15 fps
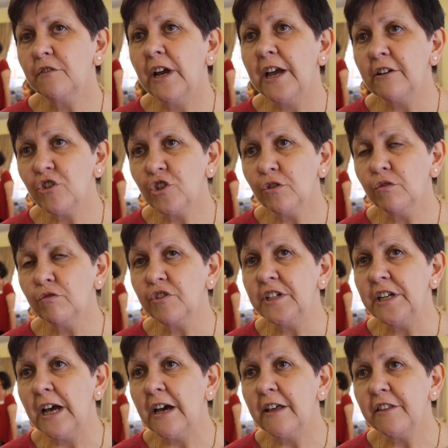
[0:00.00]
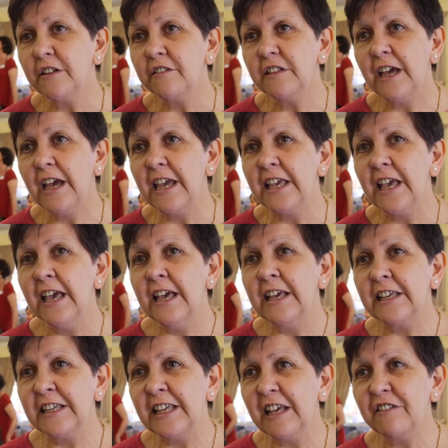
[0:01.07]
for our children are that they
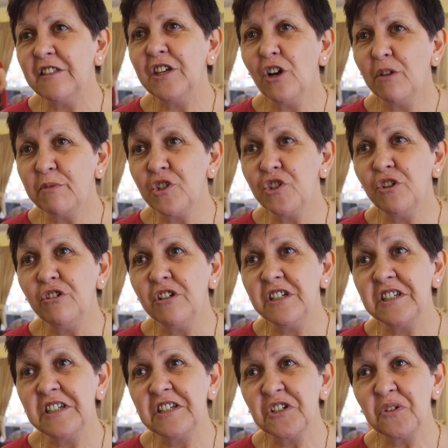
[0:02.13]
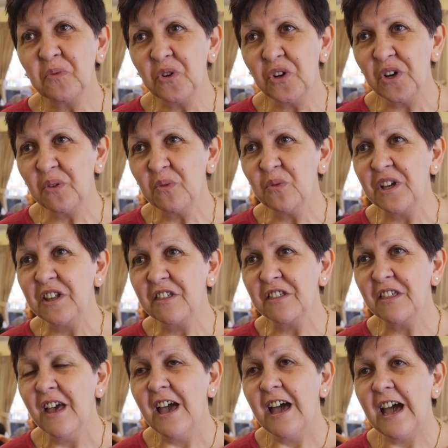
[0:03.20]
get the opportunity to work with
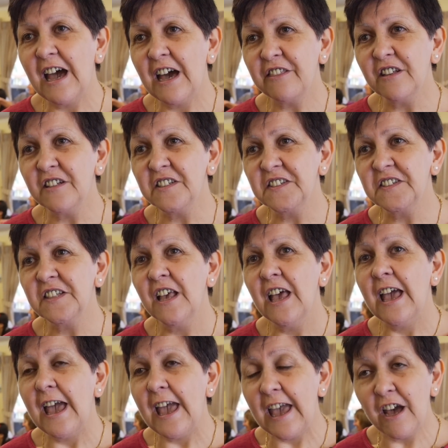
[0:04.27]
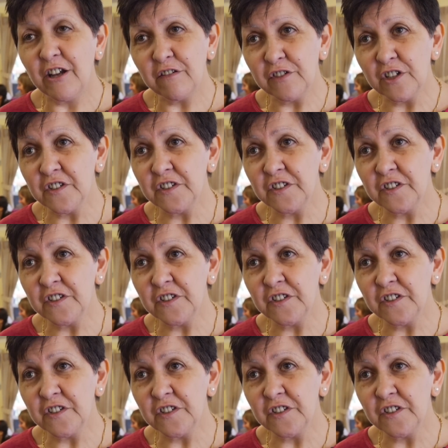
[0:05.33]
others out of